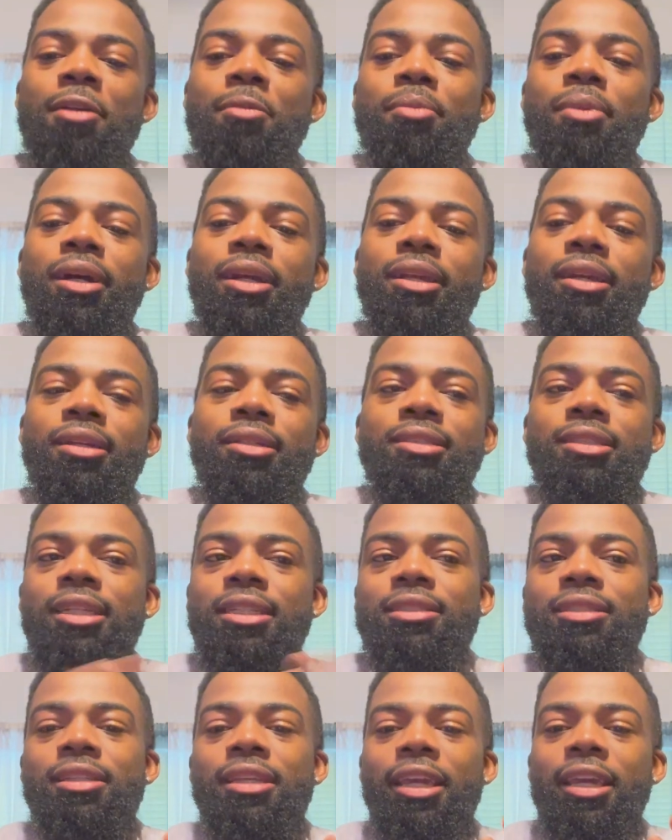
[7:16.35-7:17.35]
of money
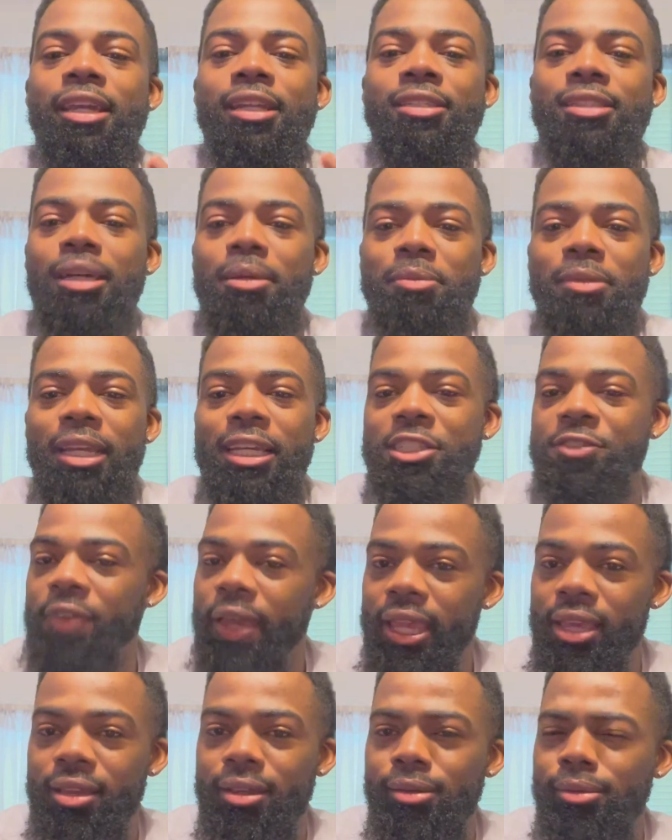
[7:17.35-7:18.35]
just to get something that's fake.